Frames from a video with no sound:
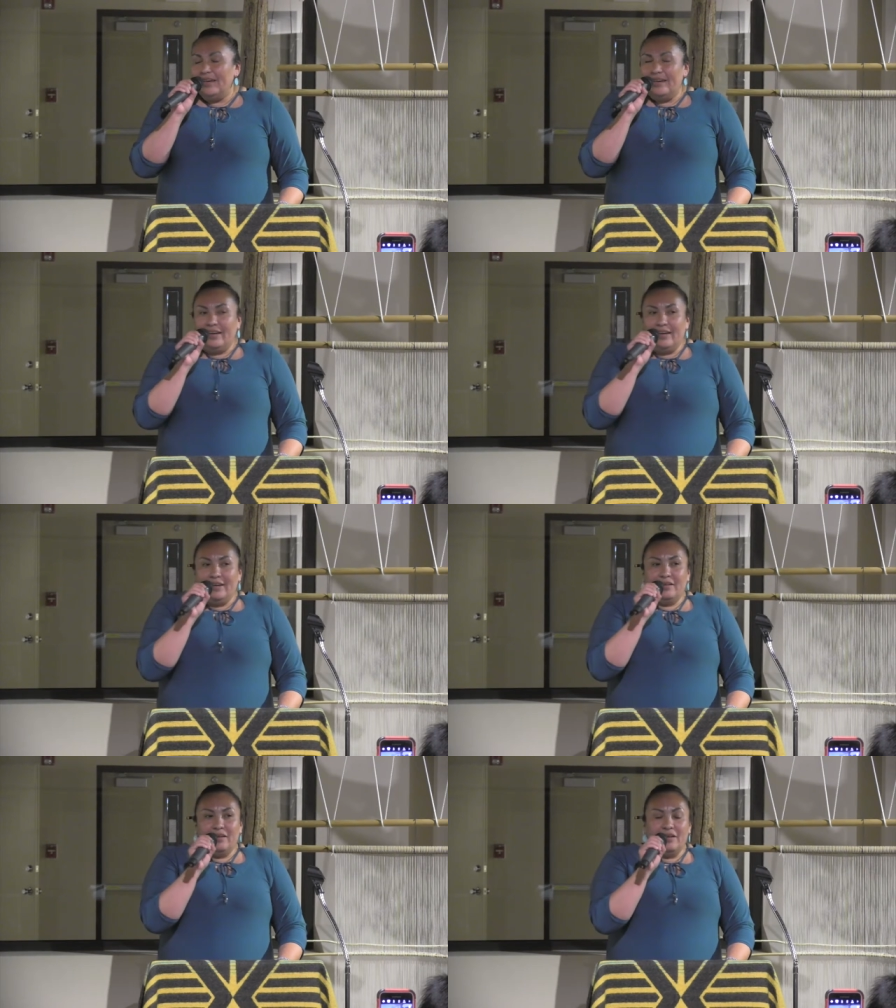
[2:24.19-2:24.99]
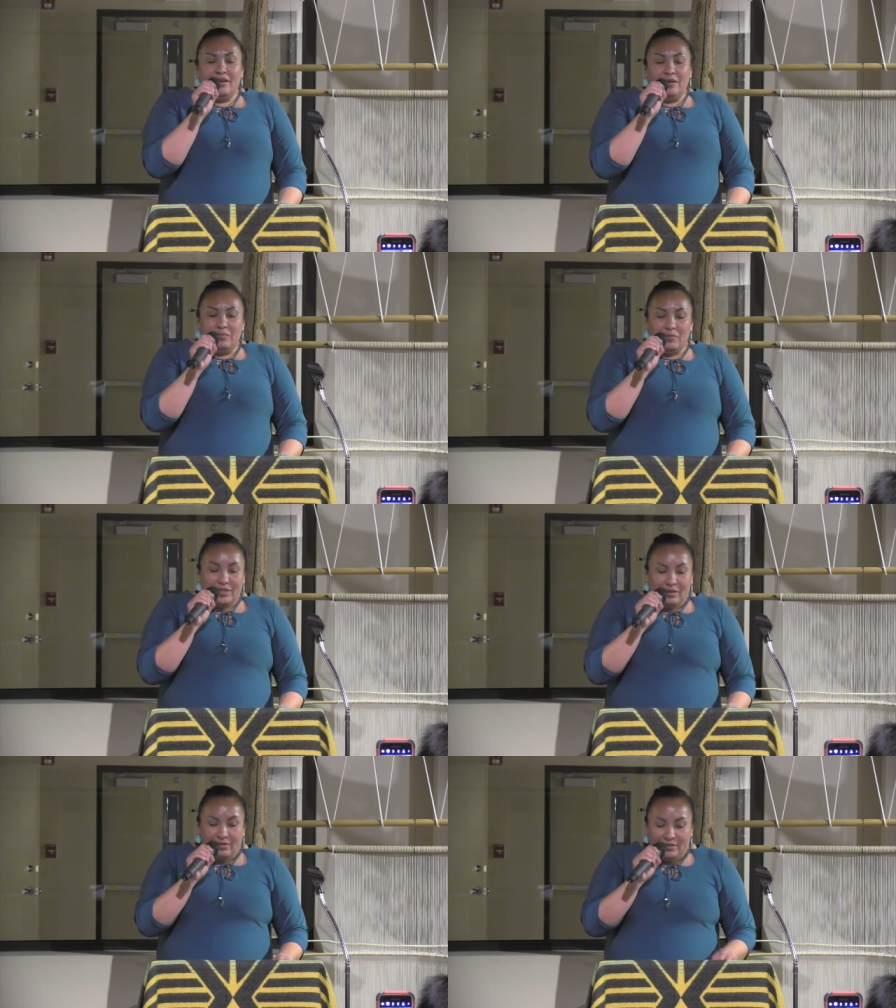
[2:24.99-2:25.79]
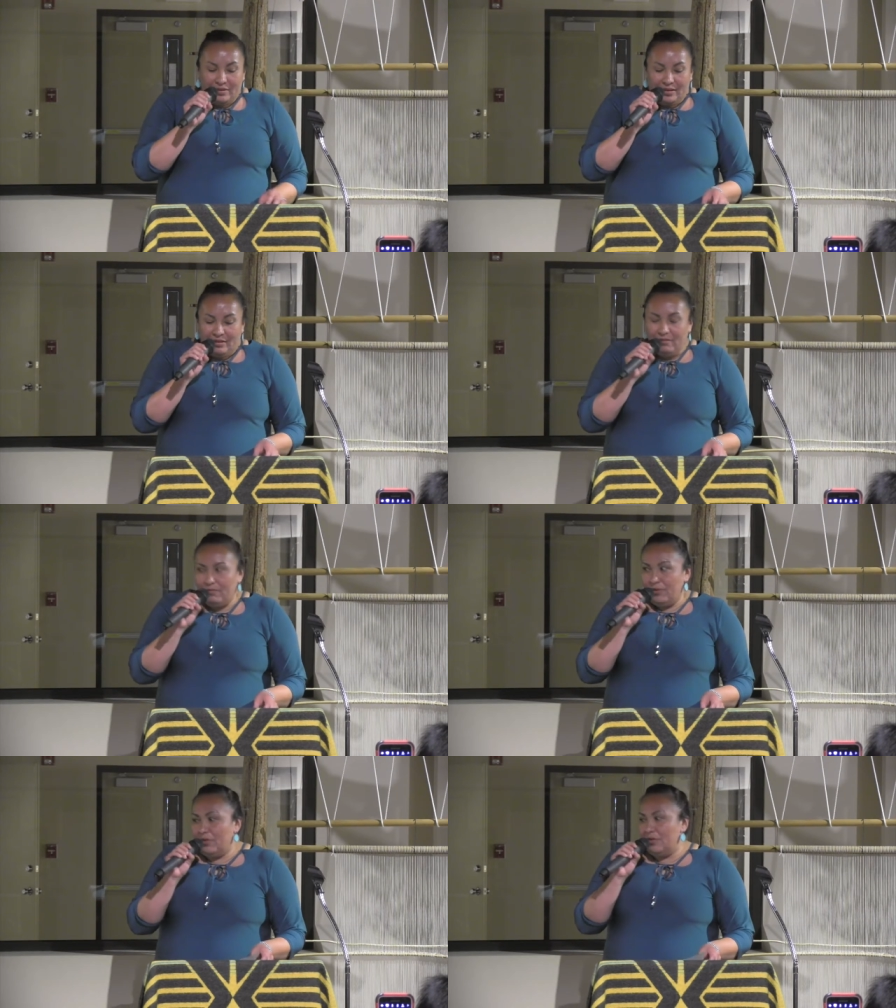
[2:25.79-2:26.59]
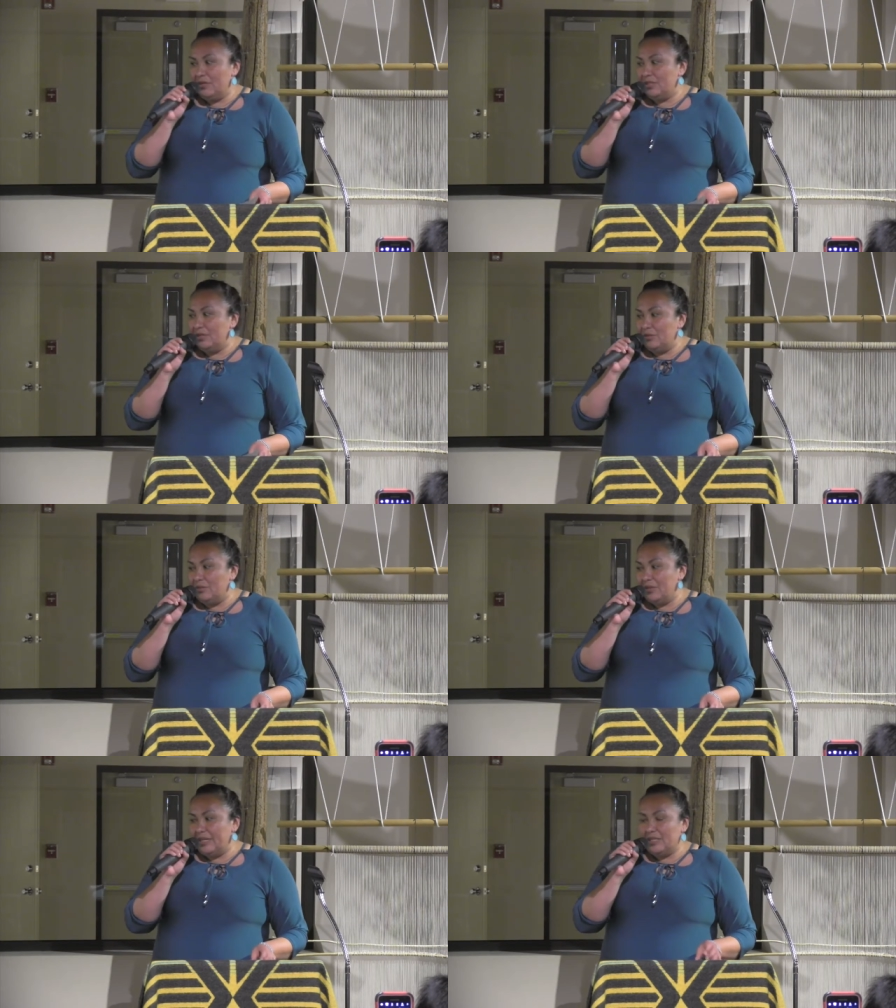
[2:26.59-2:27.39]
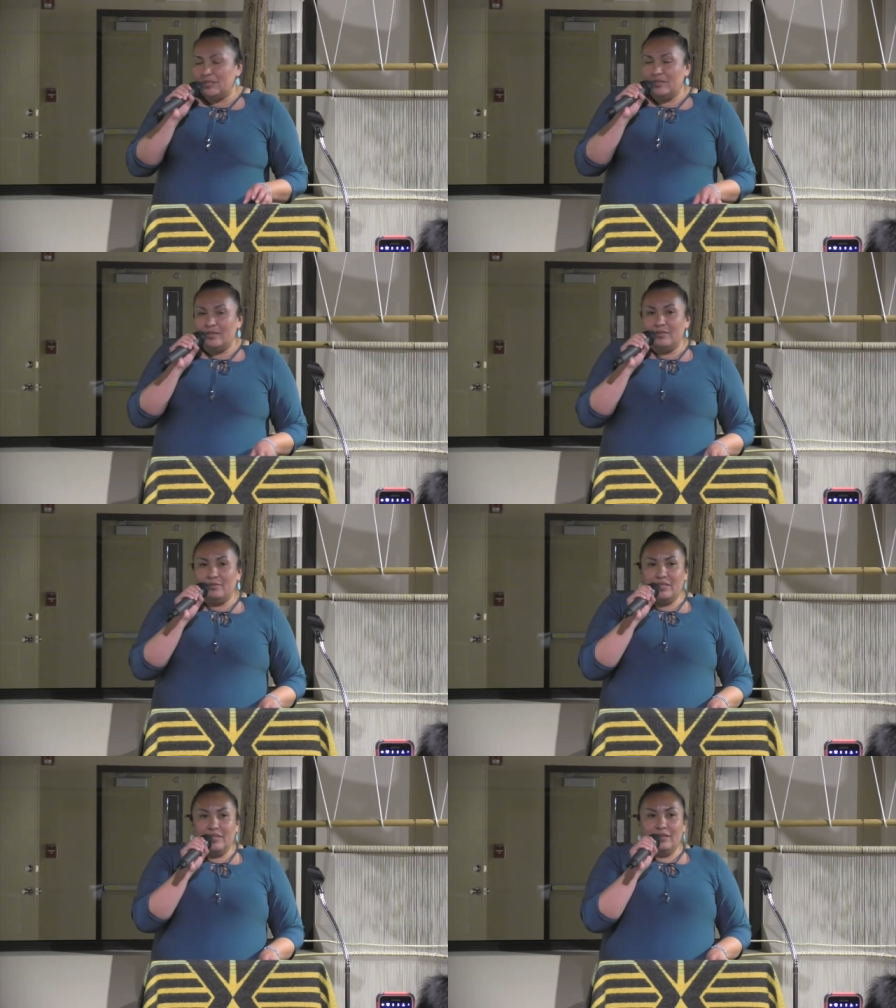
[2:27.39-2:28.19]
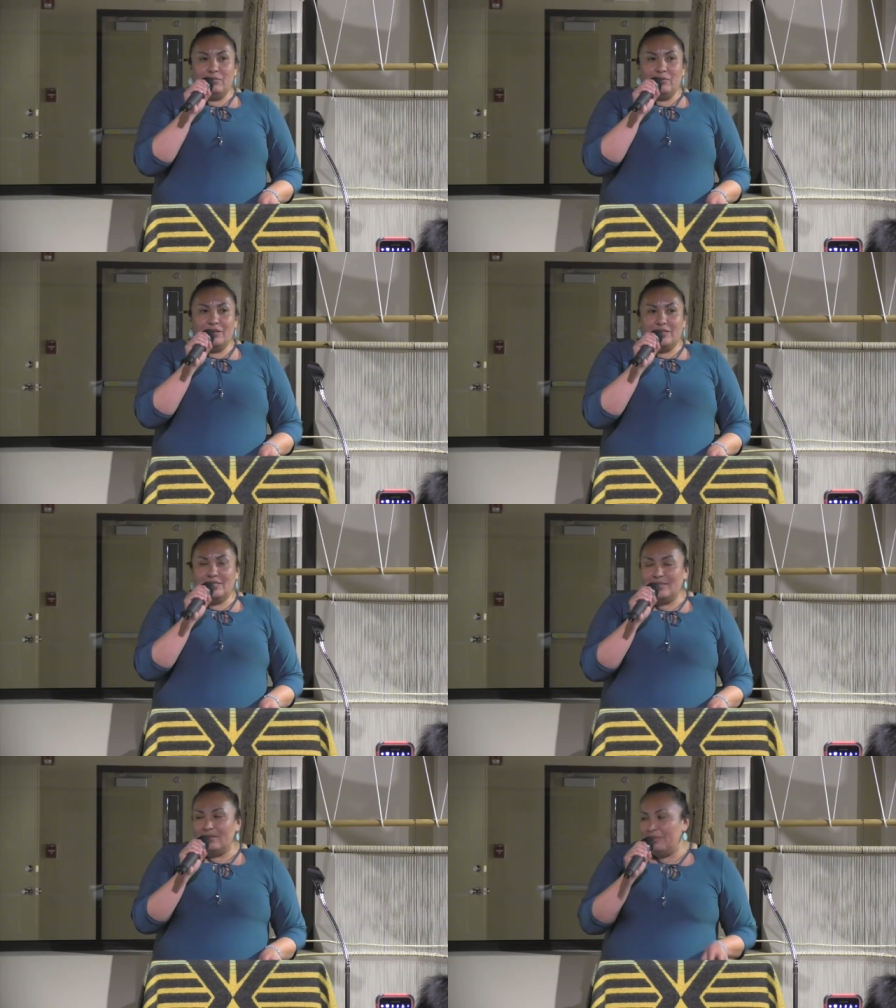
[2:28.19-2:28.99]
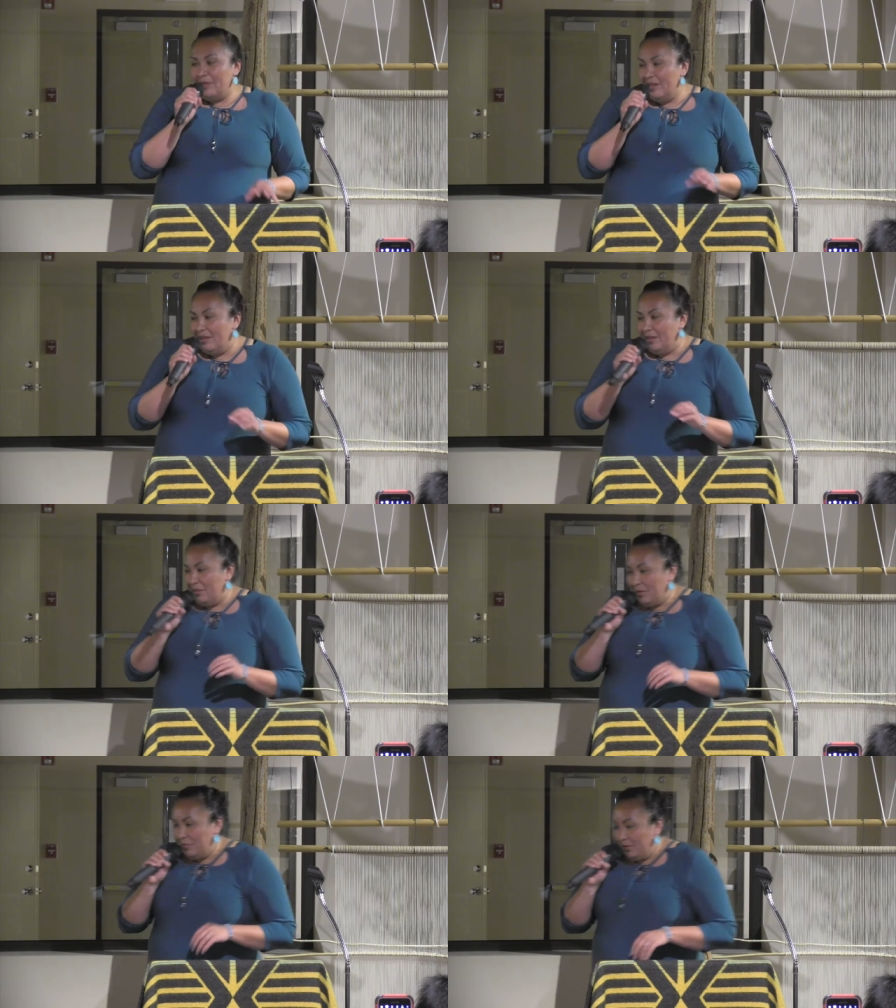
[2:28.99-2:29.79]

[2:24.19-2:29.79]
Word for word: And um, without any further ado, we'll get started with the awards. So. I'm going to